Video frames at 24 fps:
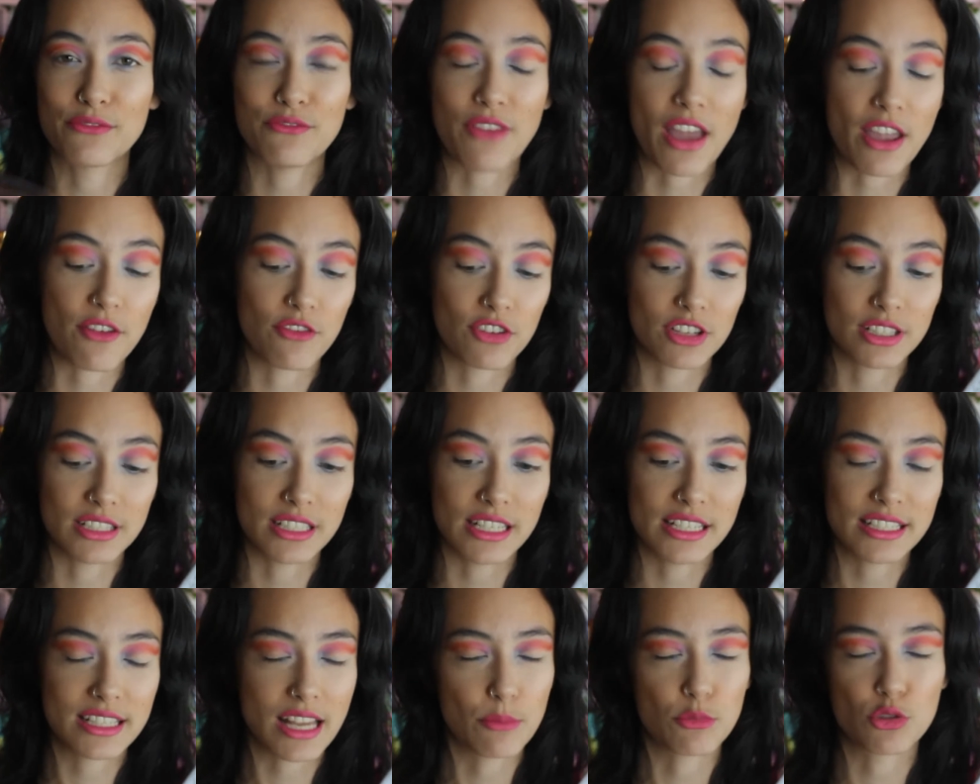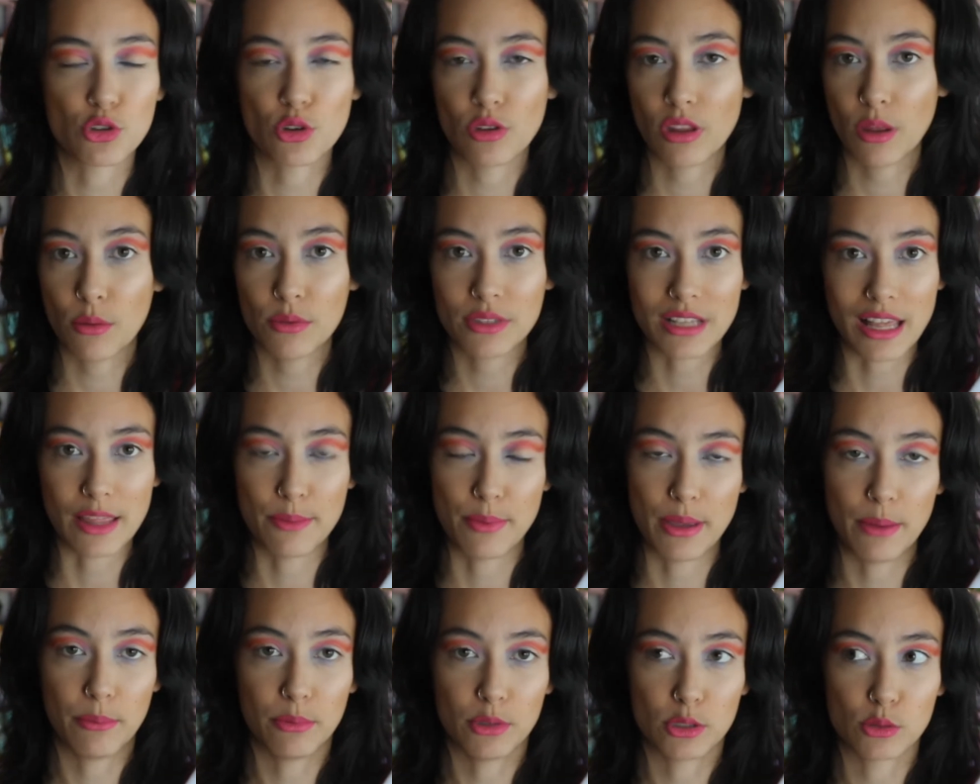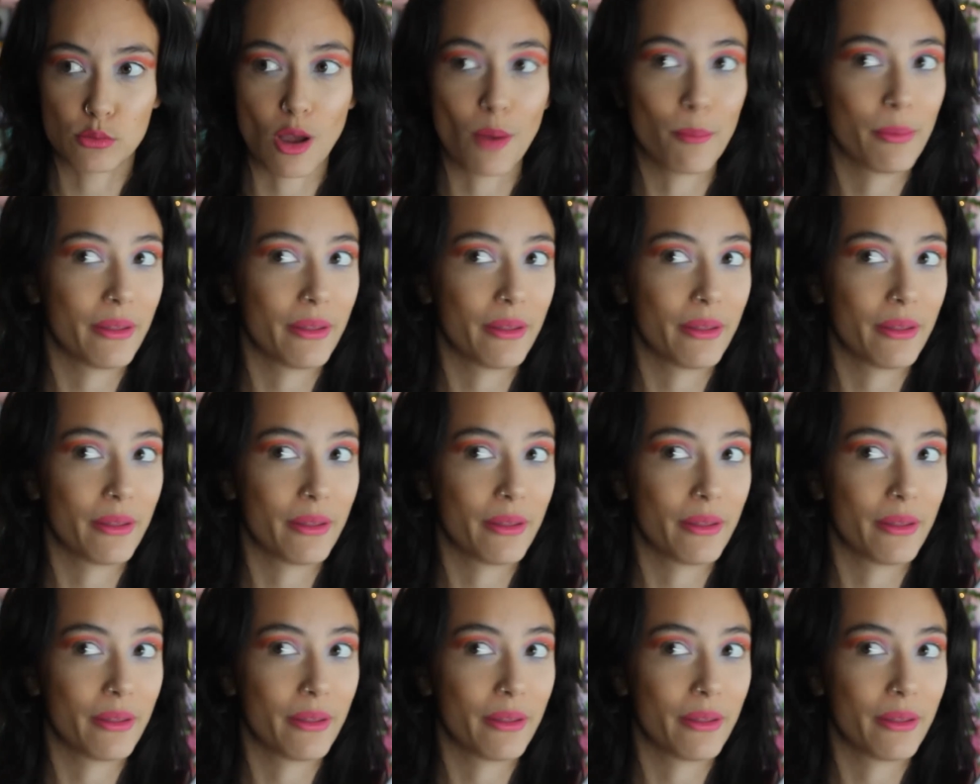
favorites list. I'm sure there was other people as well,